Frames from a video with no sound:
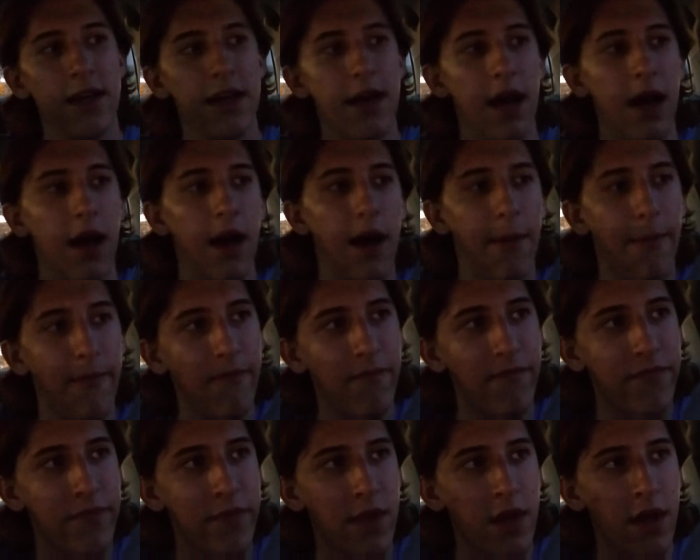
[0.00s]

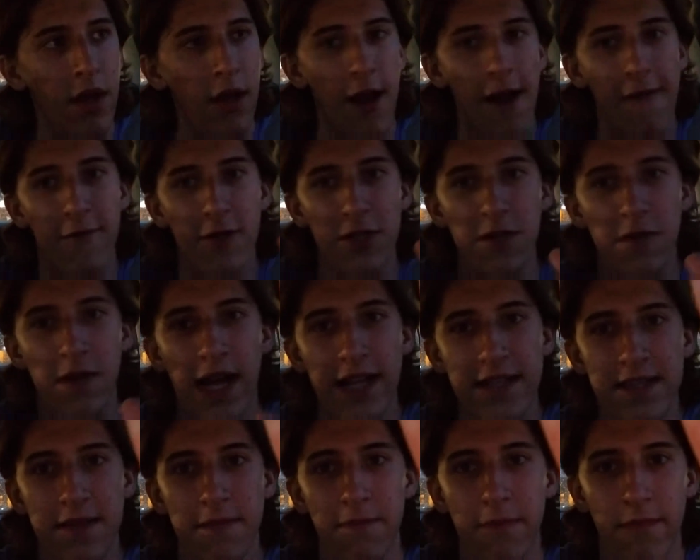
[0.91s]
I've also
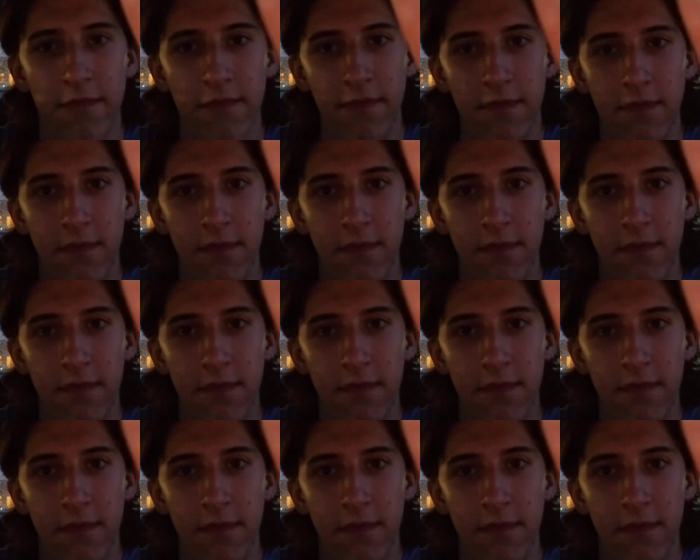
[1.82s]
got some,